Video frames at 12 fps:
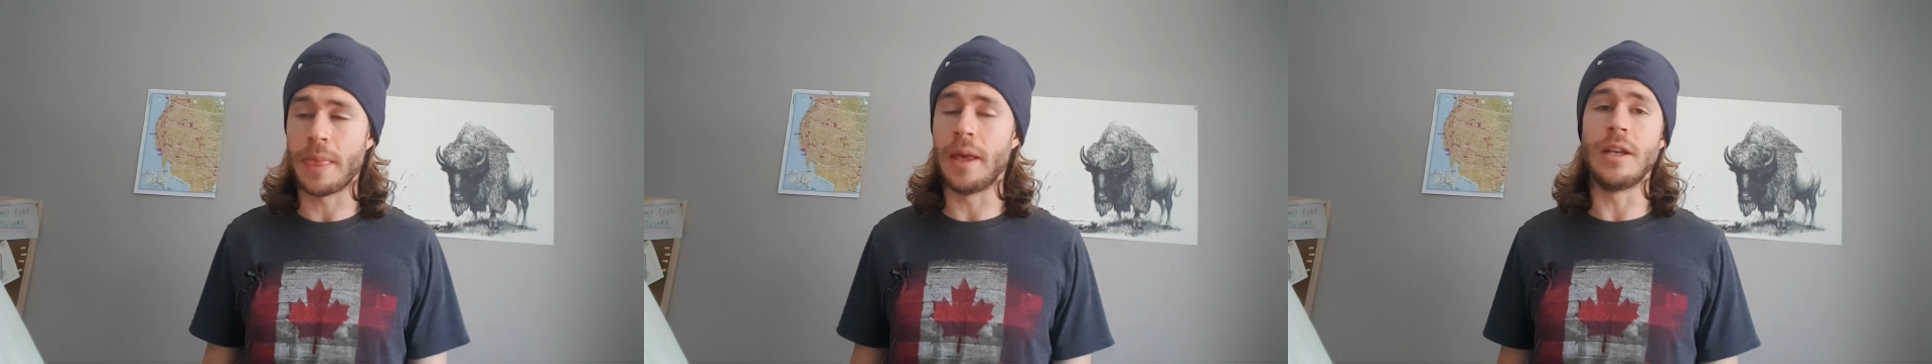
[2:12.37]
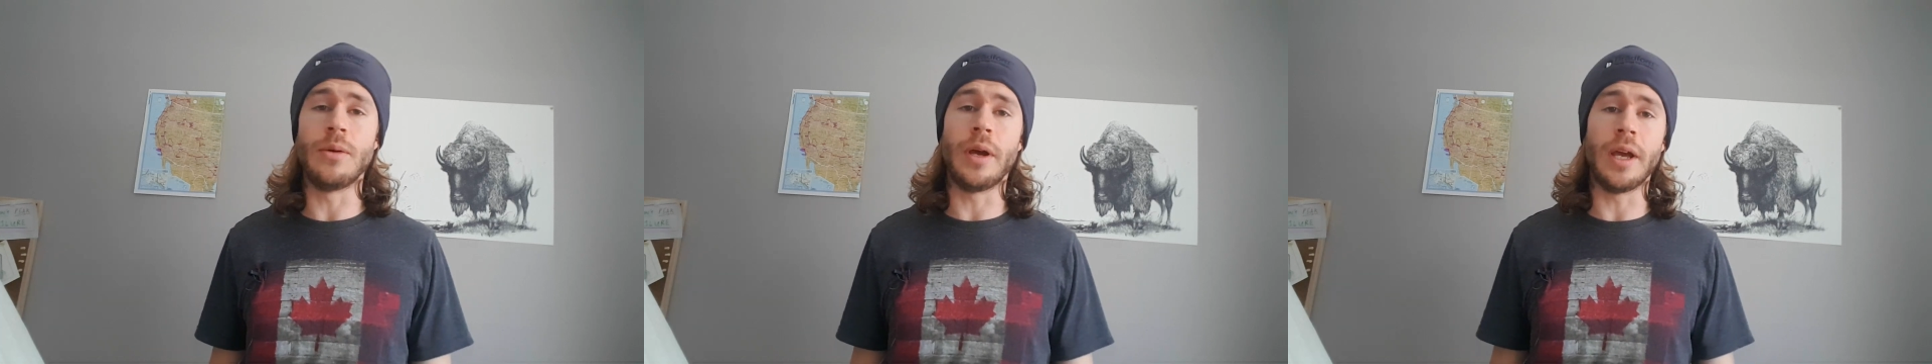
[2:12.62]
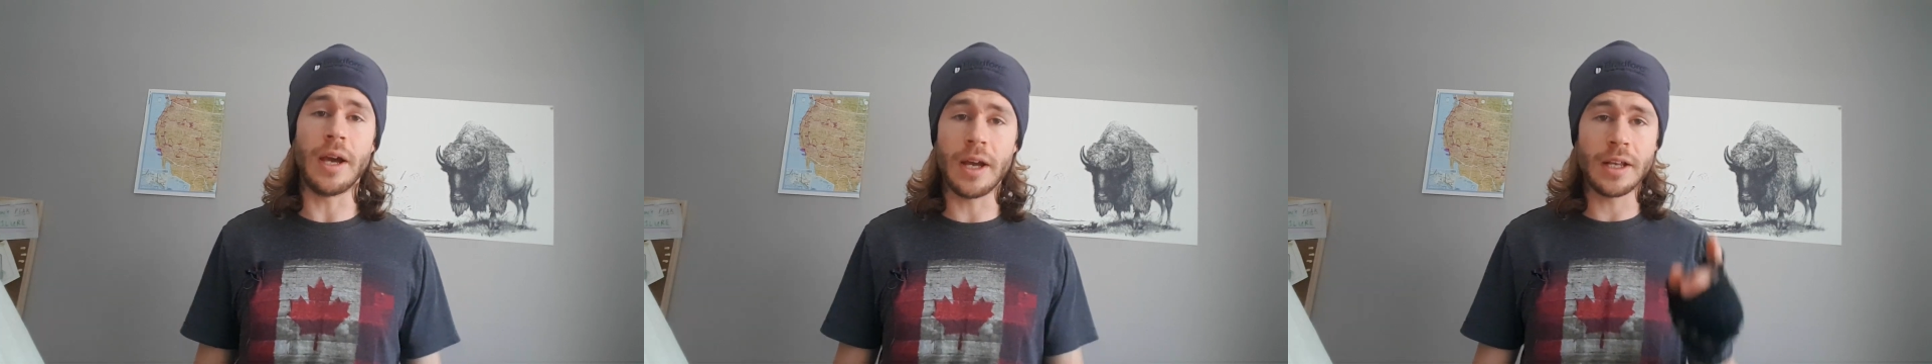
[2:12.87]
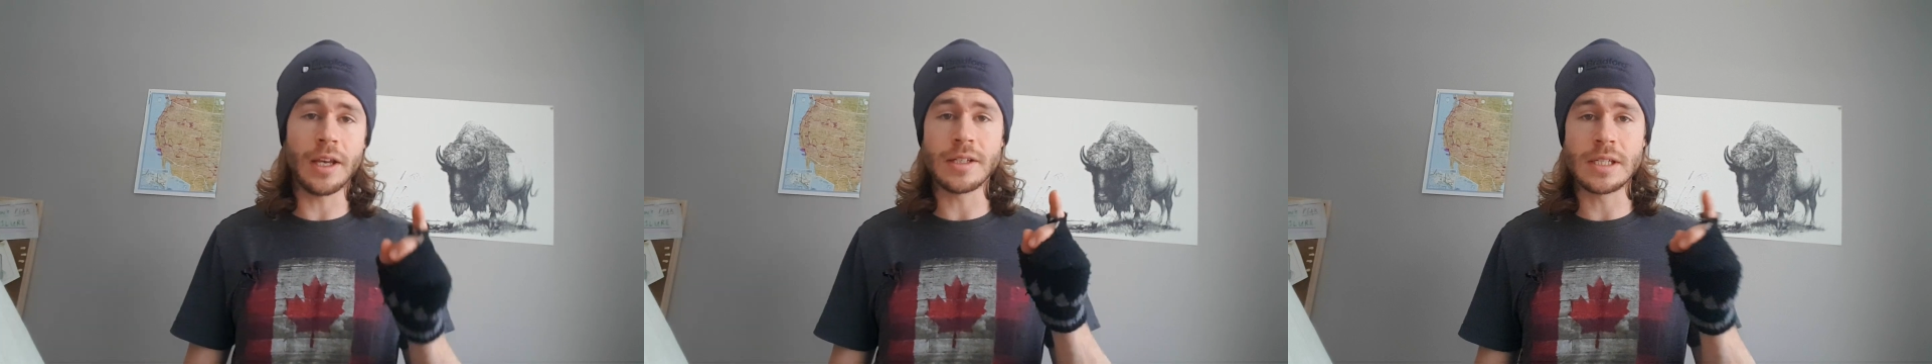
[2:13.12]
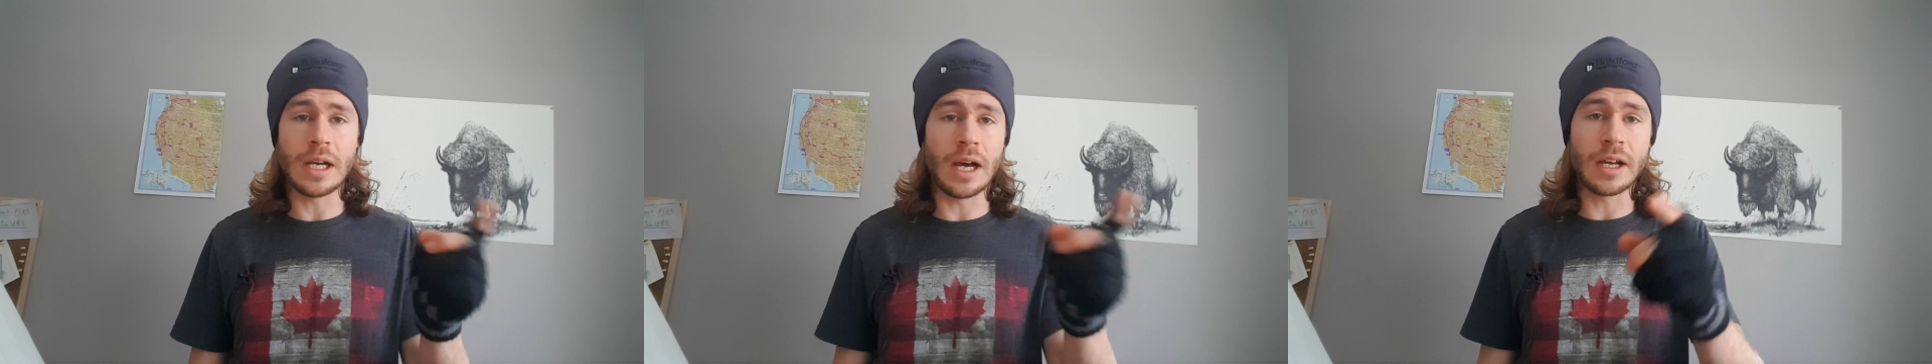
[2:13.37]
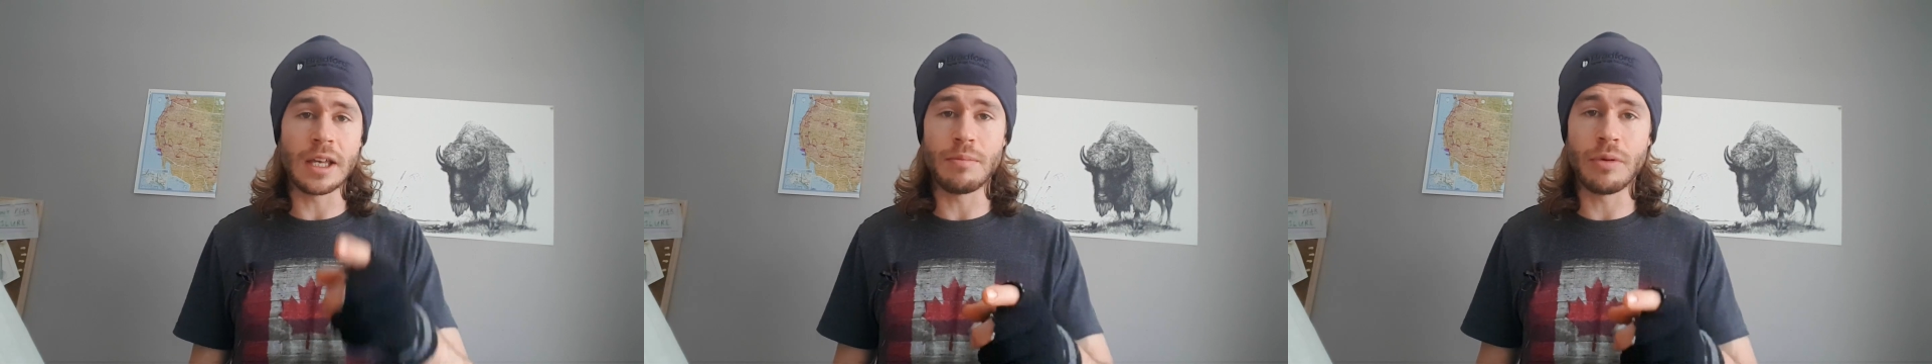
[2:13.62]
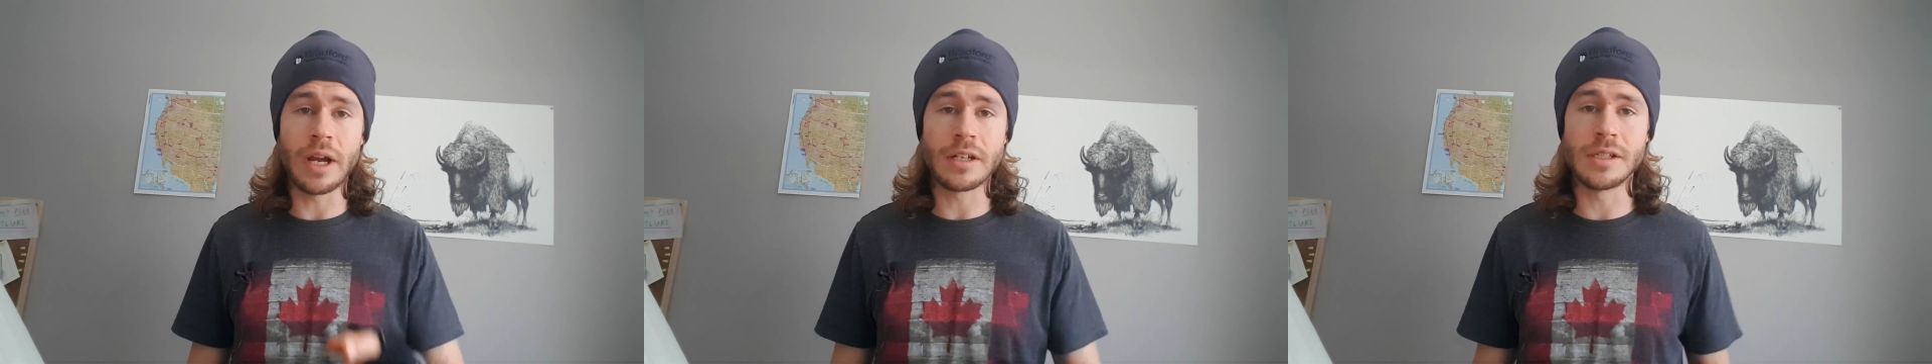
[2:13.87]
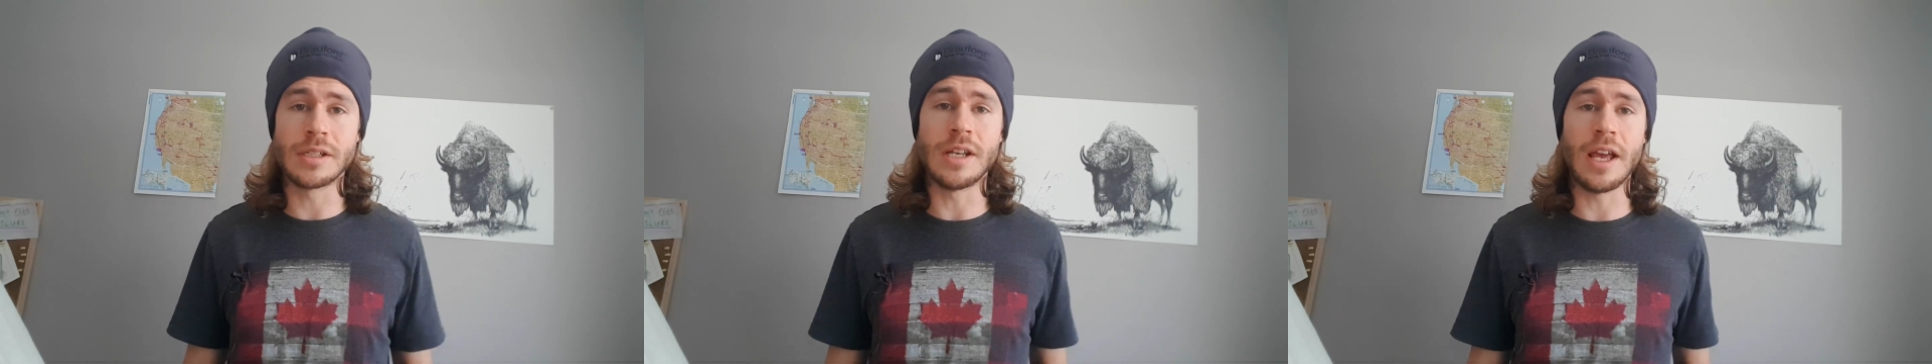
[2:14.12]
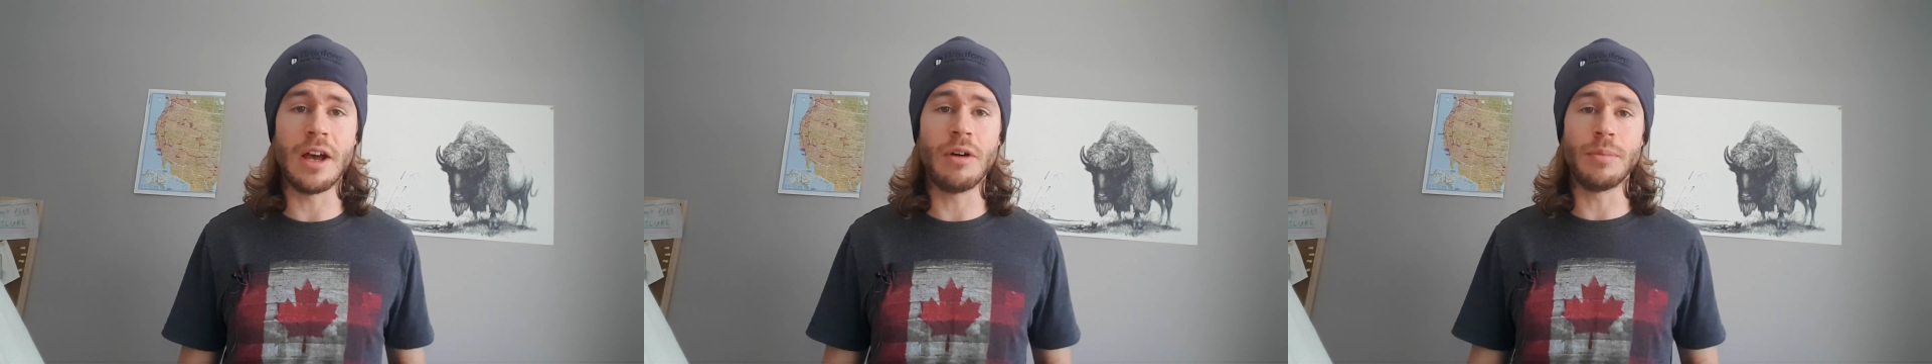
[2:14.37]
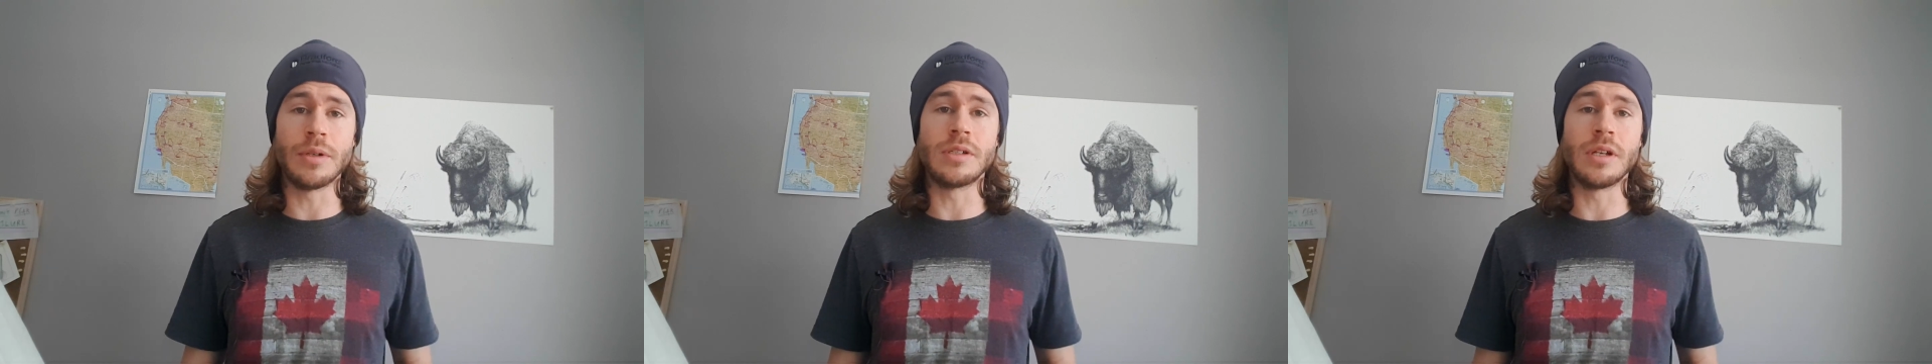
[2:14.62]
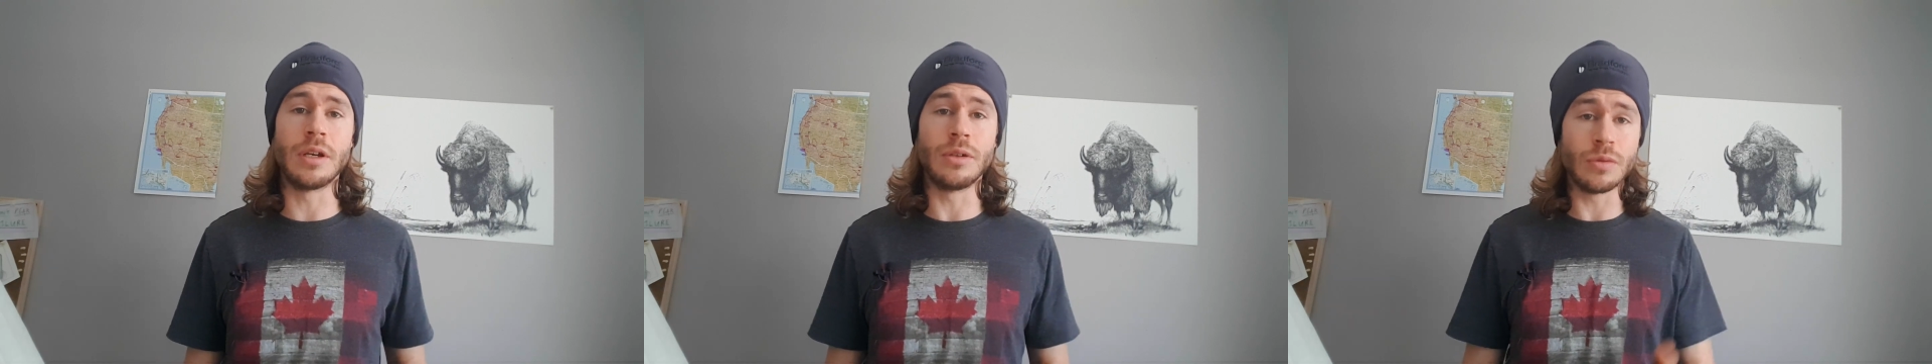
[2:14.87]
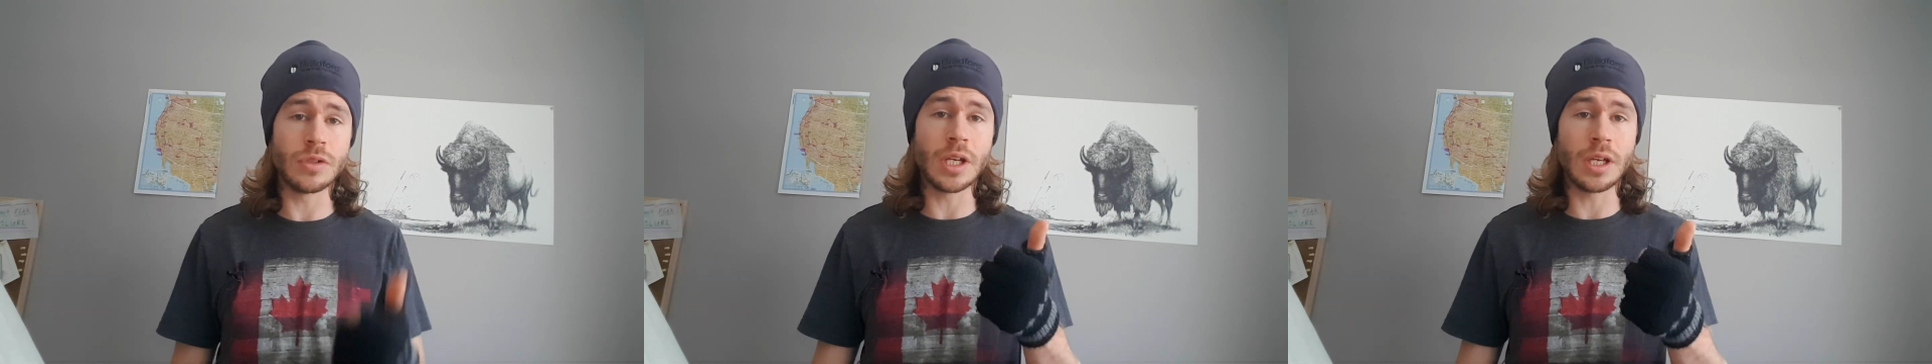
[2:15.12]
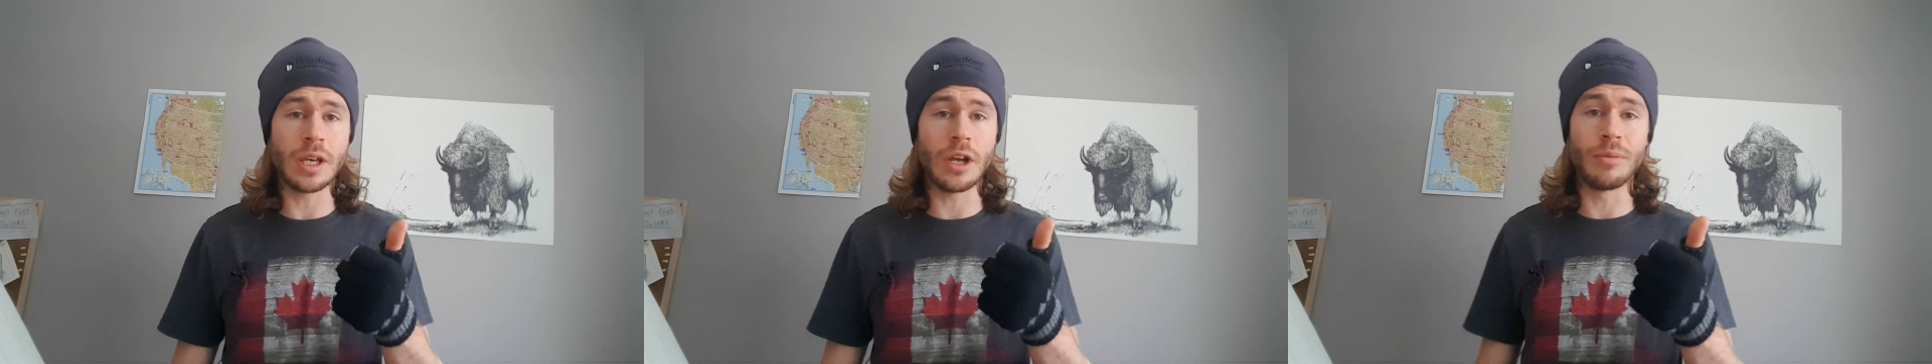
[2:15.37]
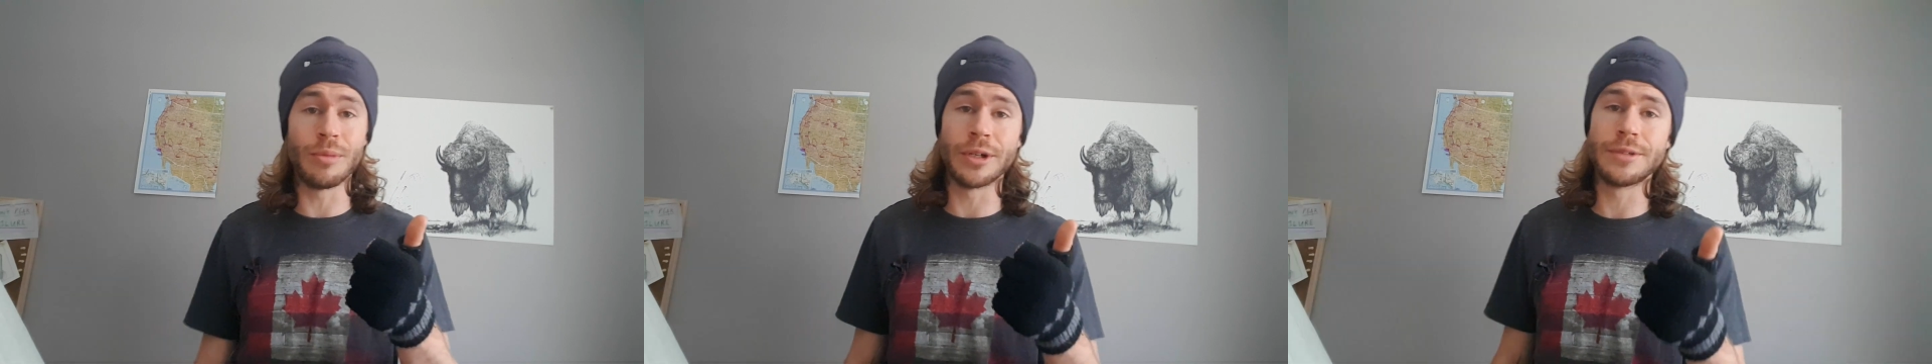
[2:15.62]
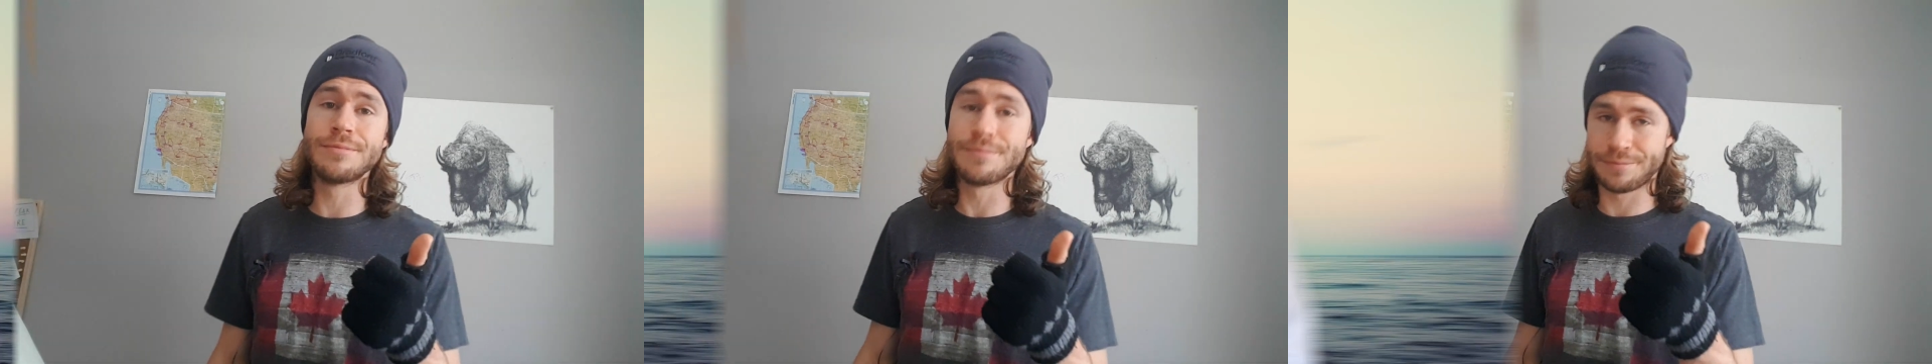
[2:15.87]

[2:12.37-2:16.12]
anyway, I gotta get to hockey practice now, but uh, you take care, bud.